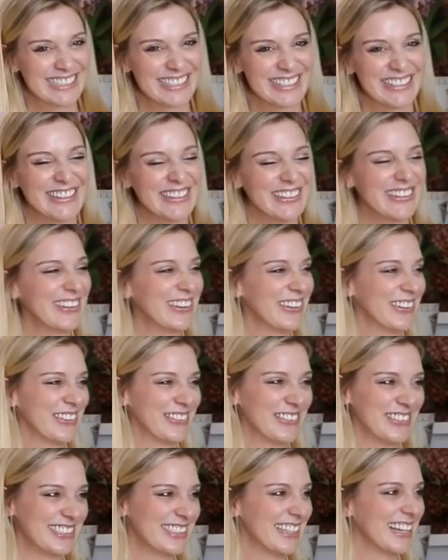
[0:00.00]
so I'll
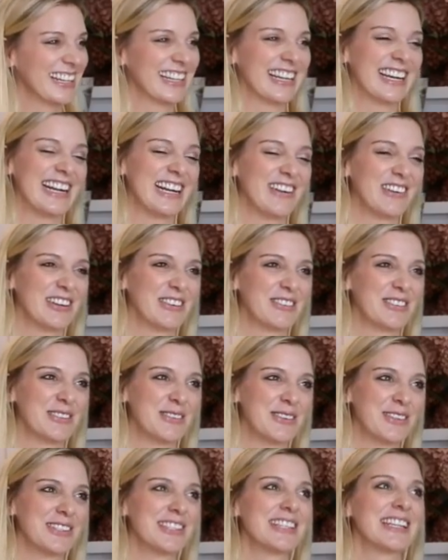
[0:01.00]
often start cleaning when I'm
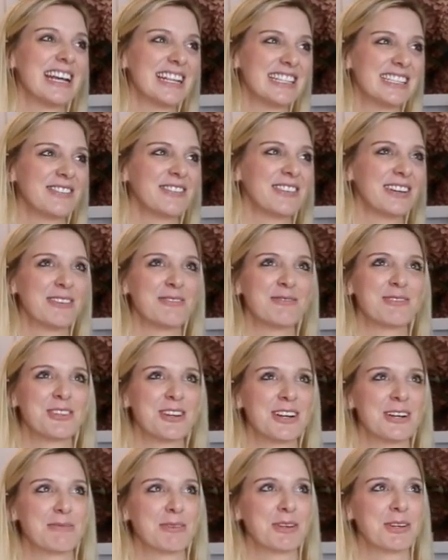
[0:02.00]
supposed. That's if I'm
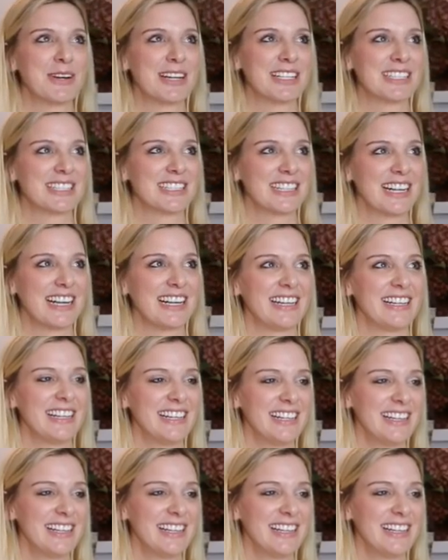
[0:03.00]
trying to procrastinate.